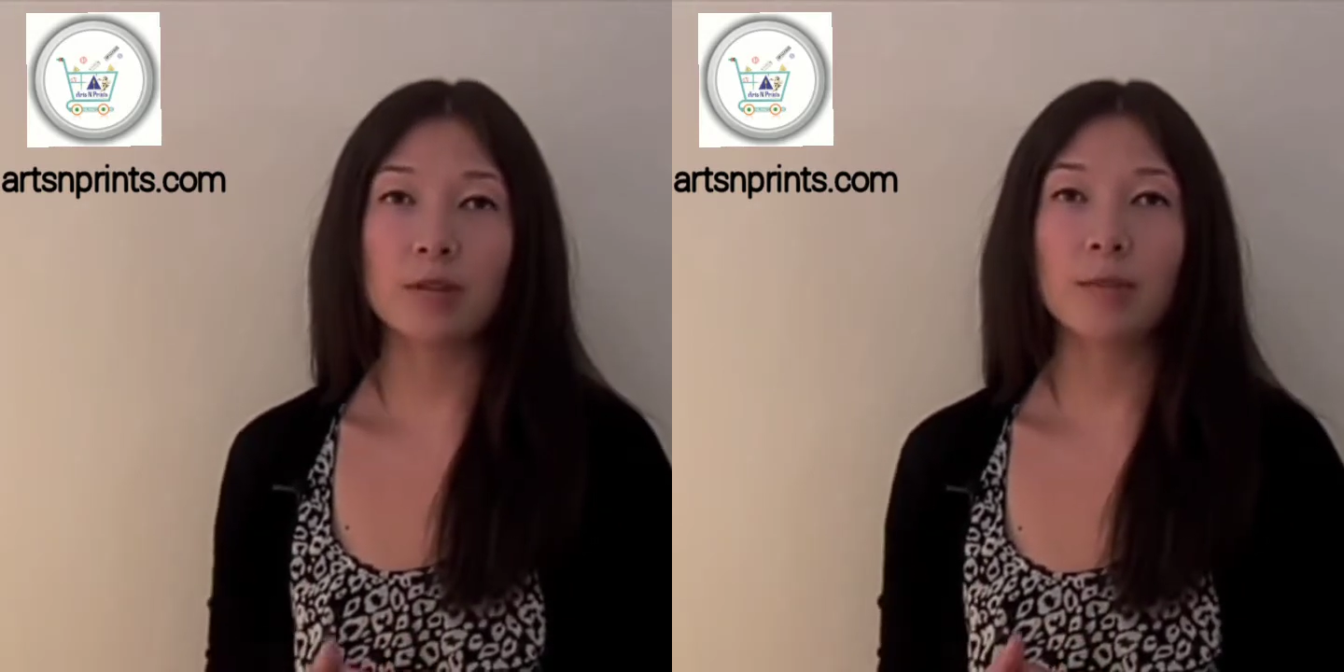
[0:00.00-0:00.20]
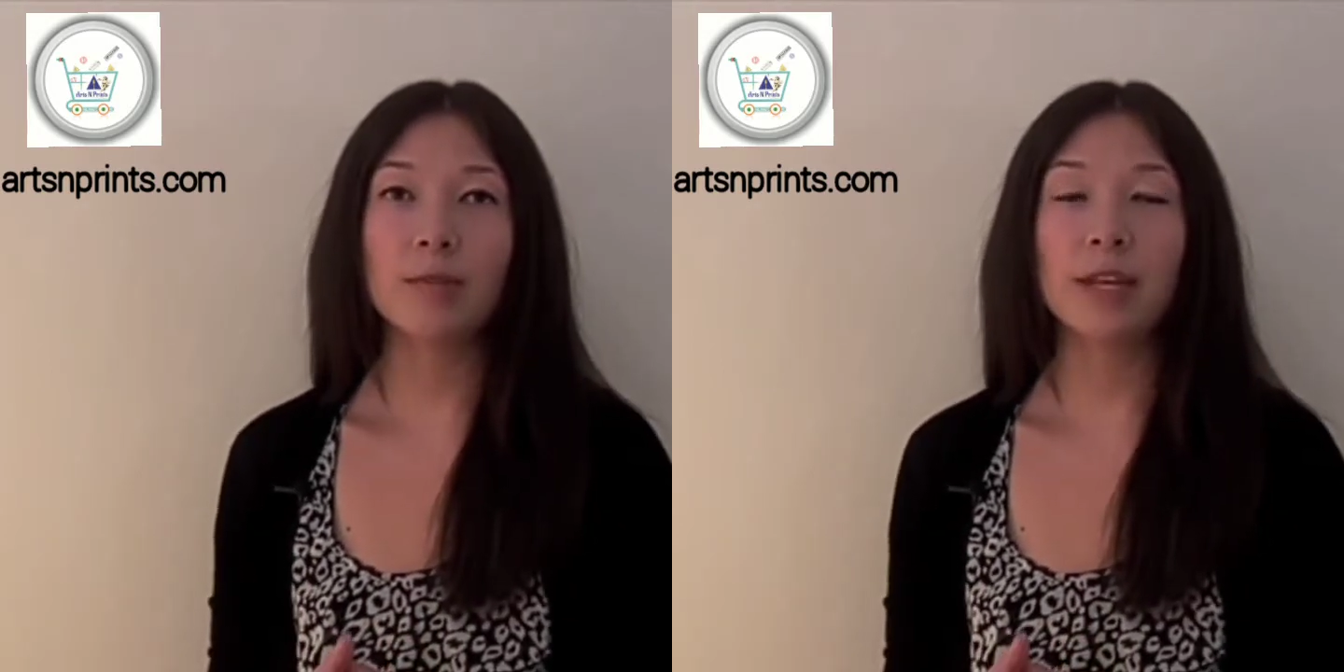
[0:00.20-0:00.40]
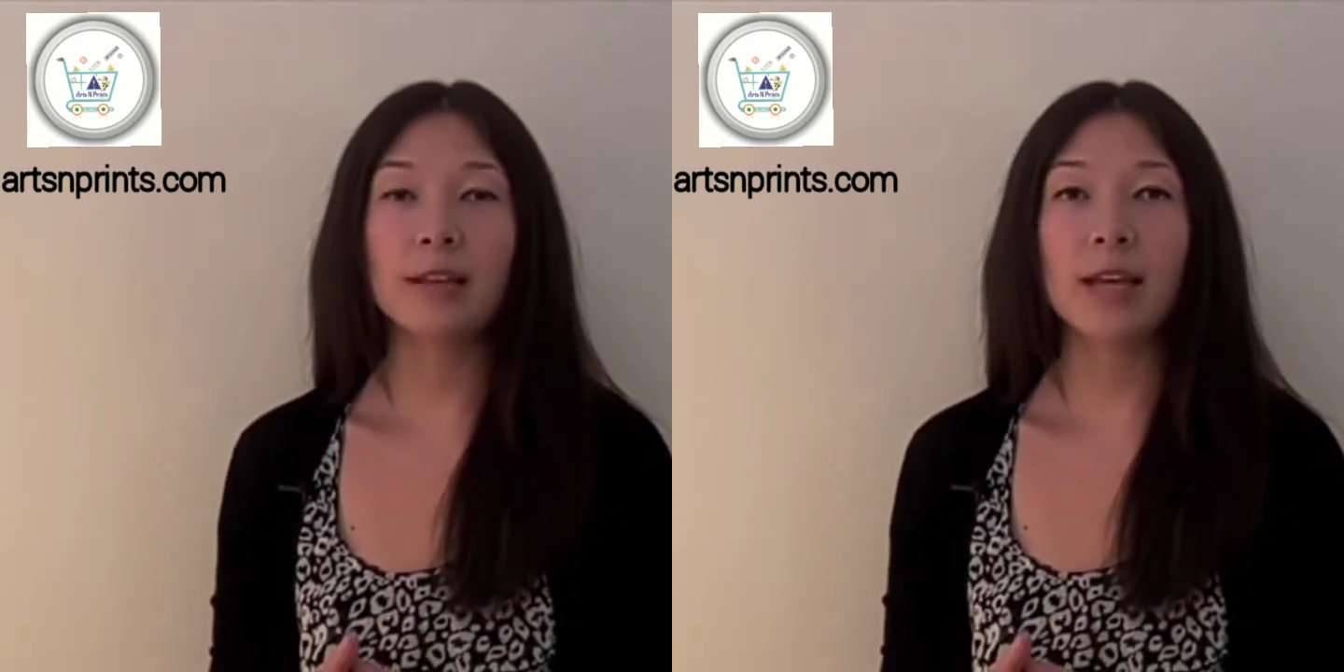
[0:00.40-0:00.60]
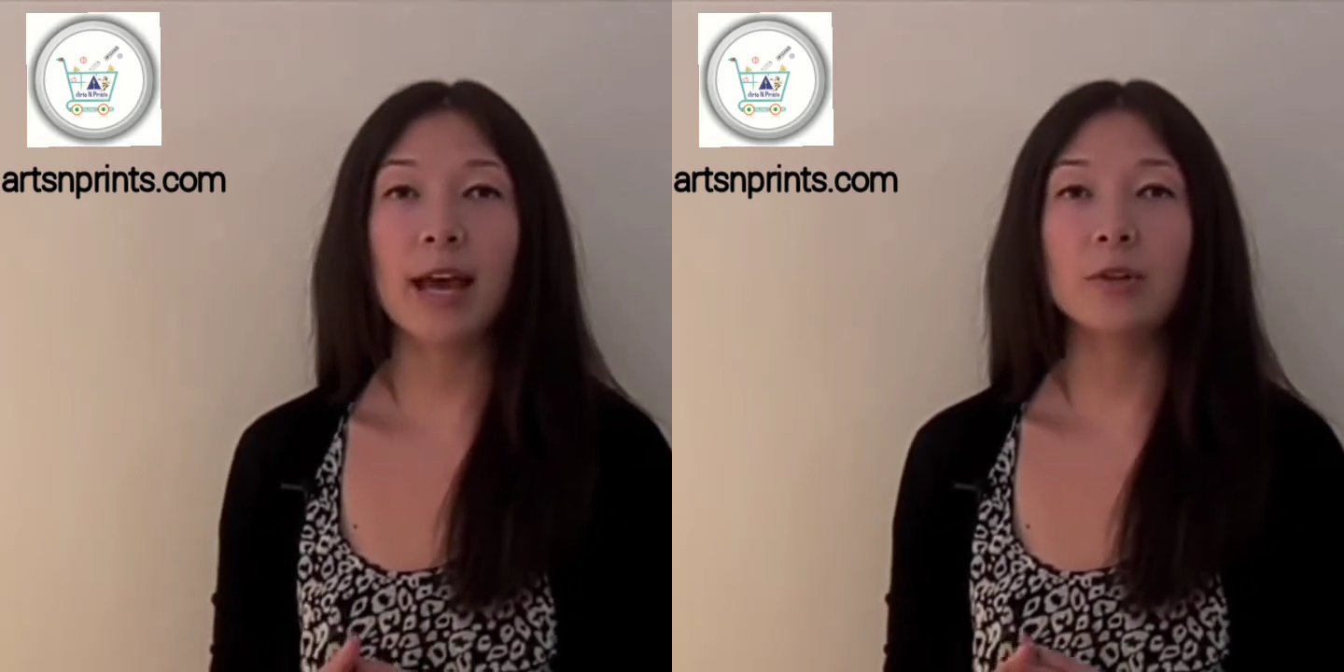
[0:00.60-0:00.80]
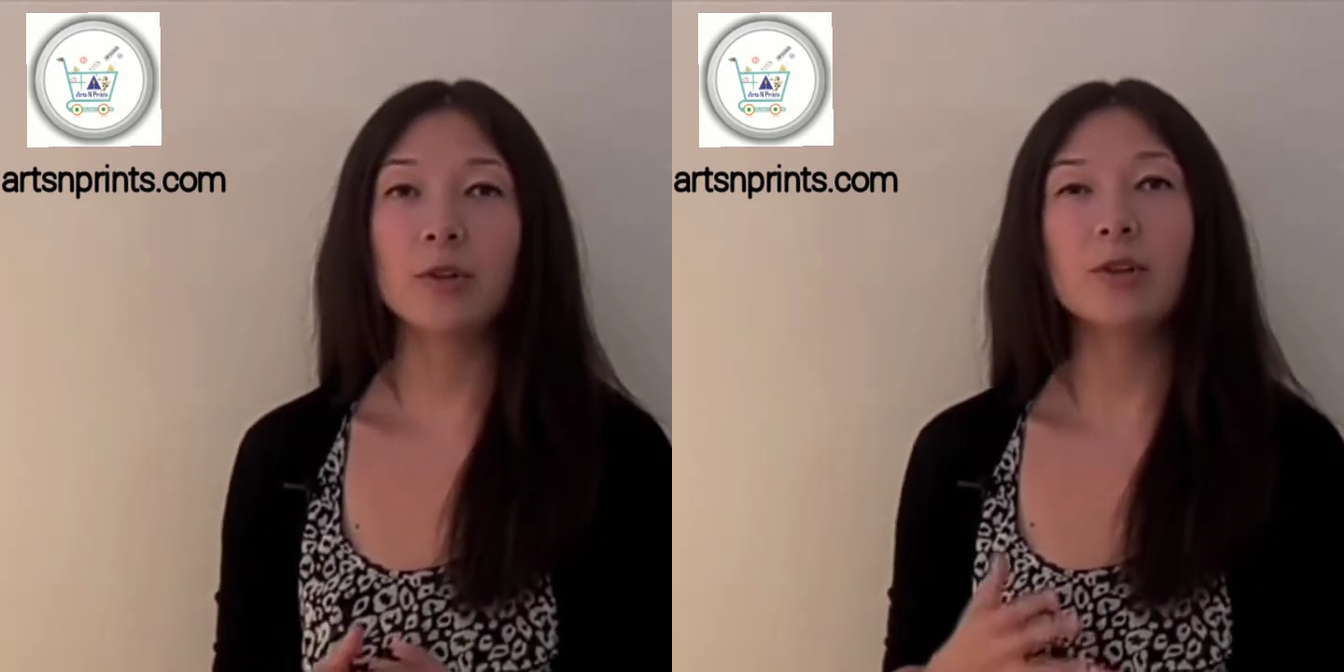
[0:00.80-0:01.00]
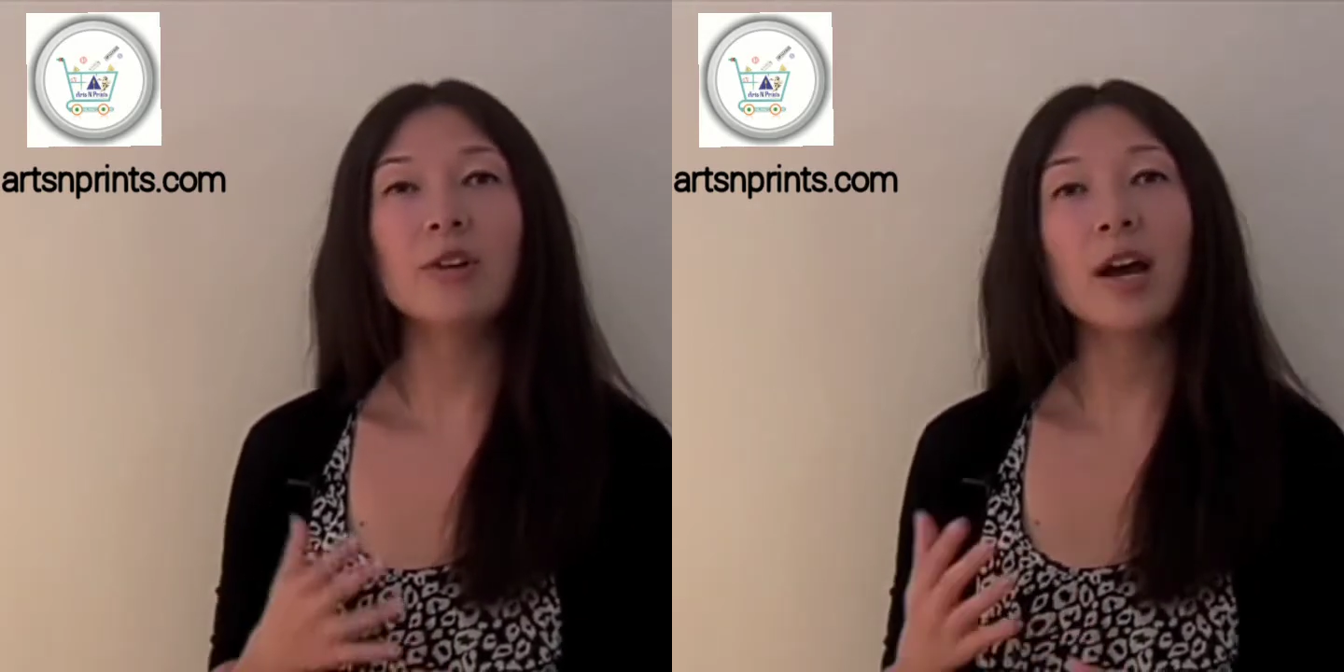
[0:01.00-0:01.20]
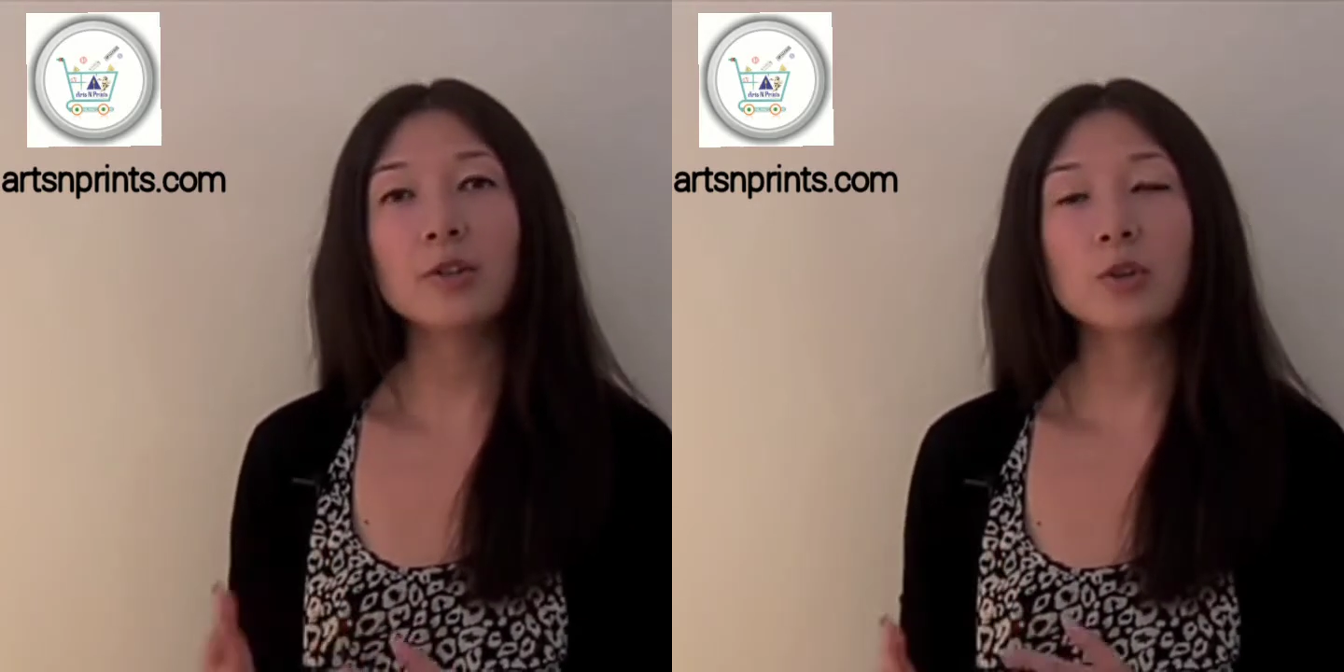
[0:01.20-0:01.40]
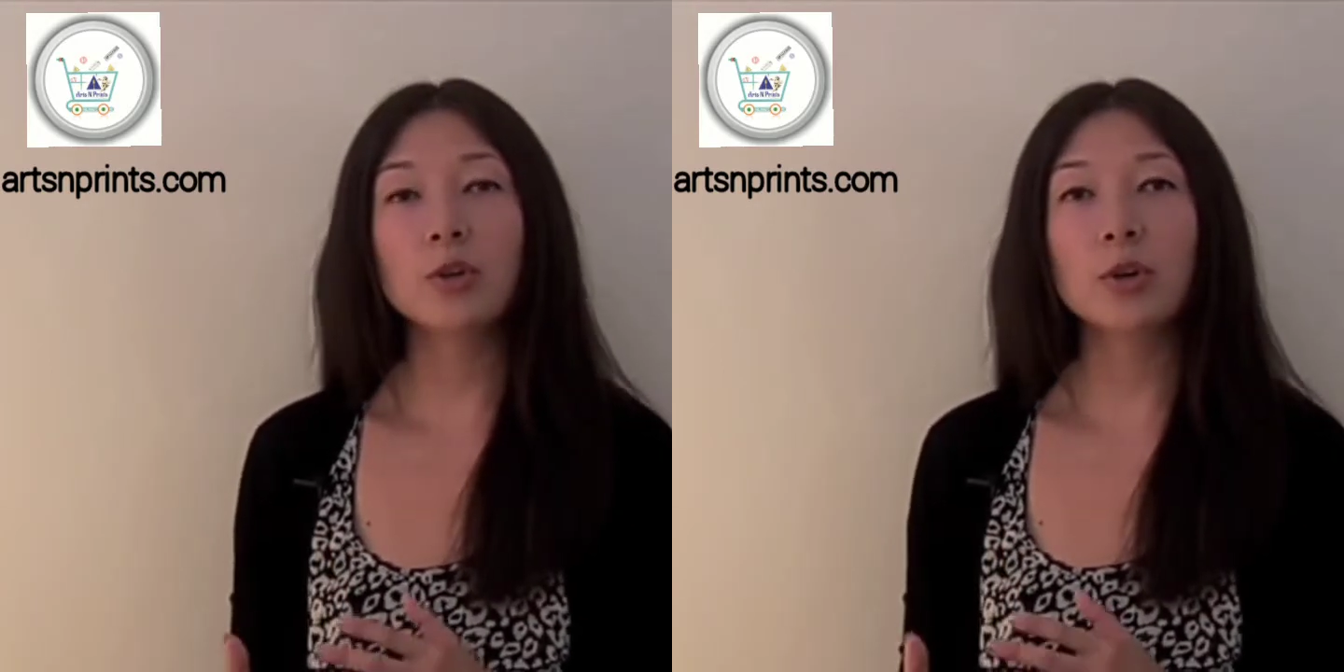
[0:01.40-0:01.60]
something that you're
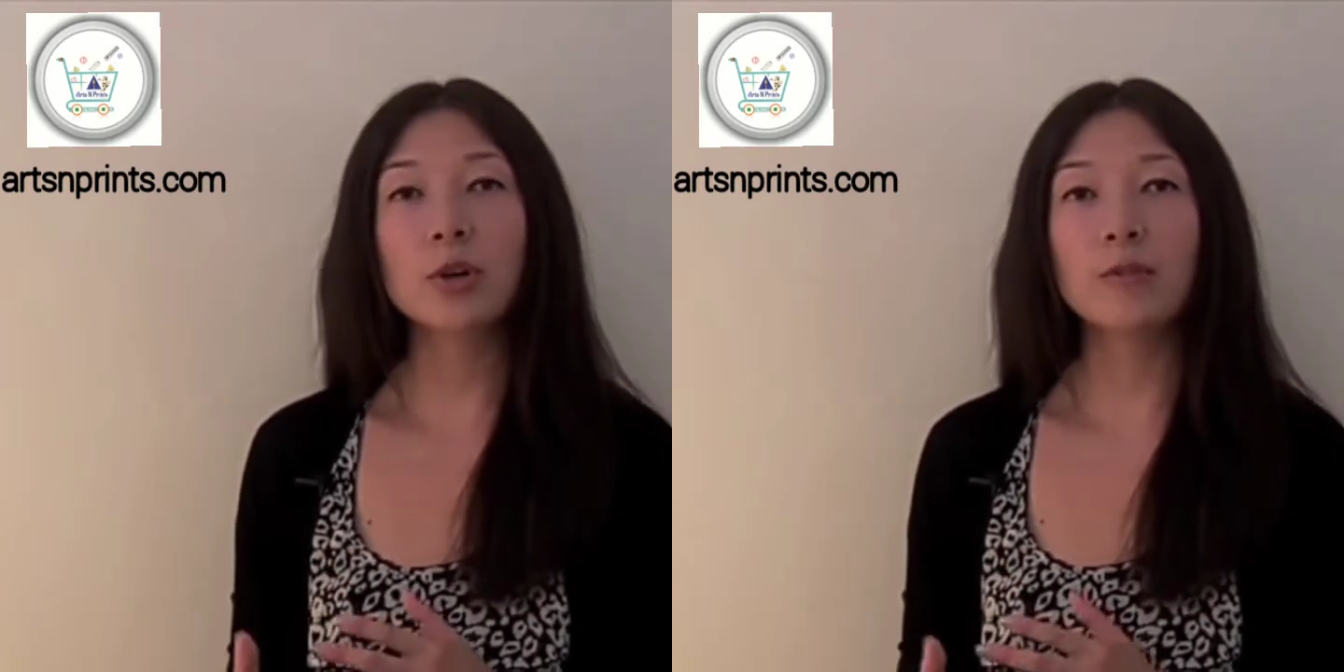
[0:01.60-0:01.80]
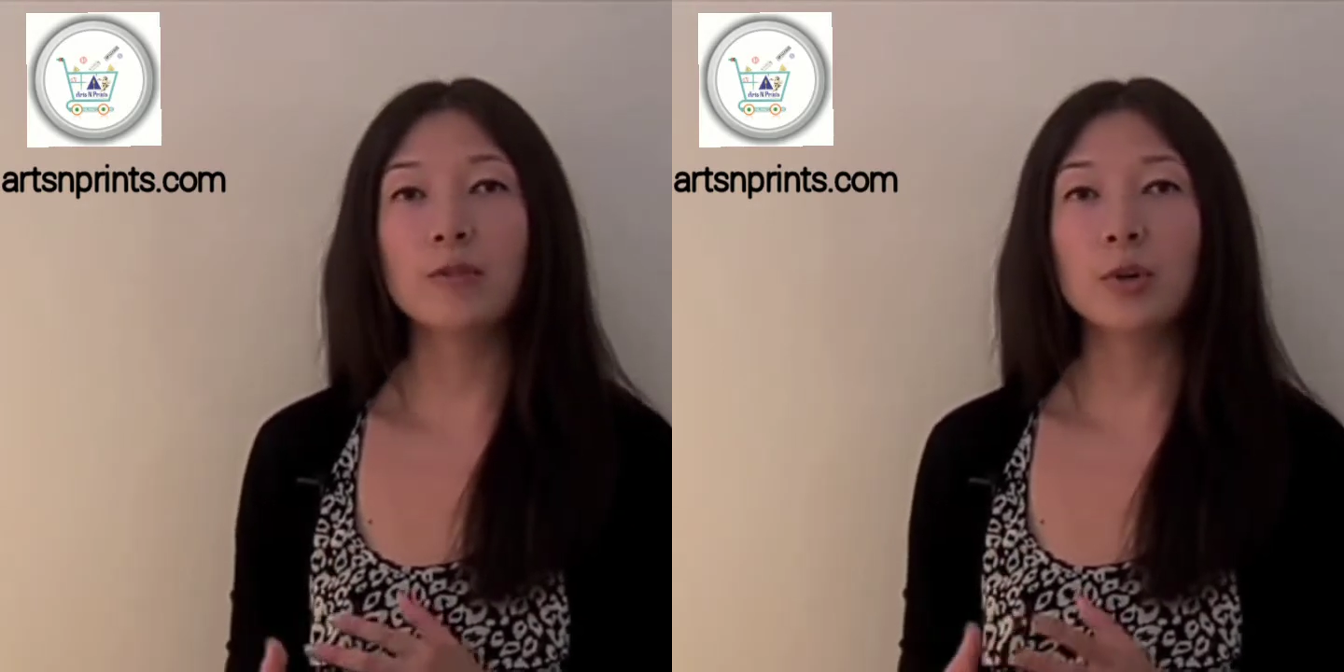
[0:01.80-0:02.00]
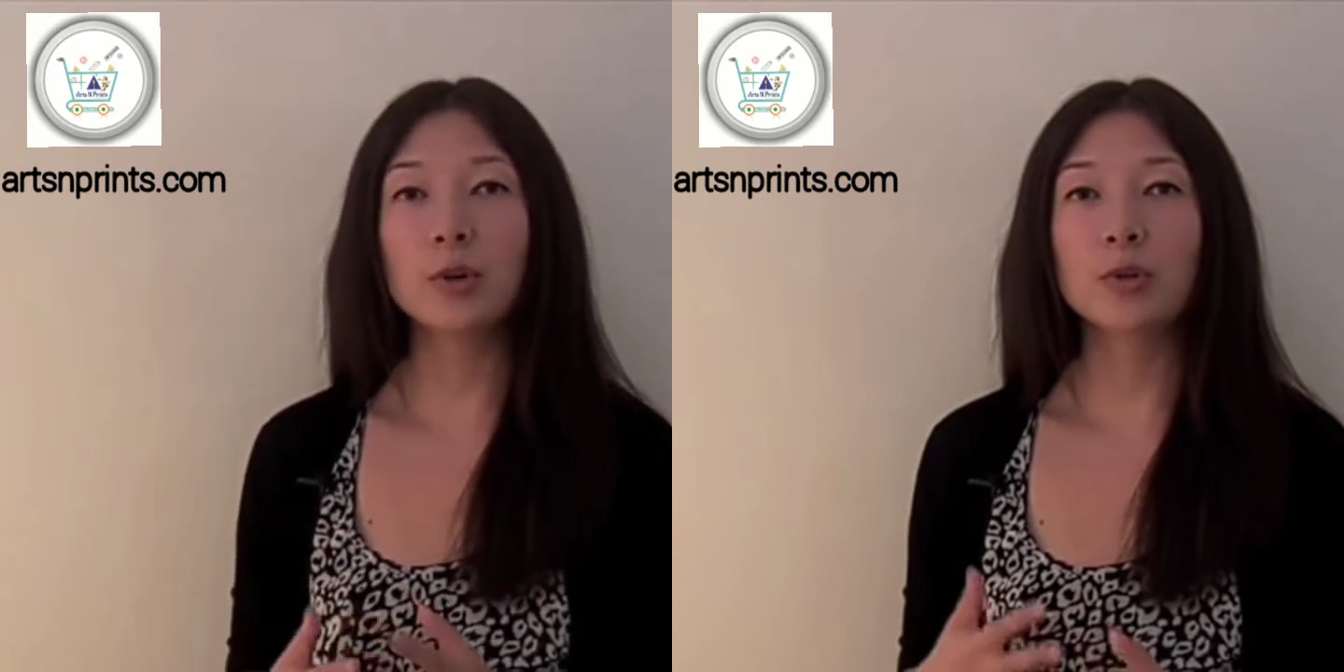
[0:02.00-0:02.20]
not sure if you're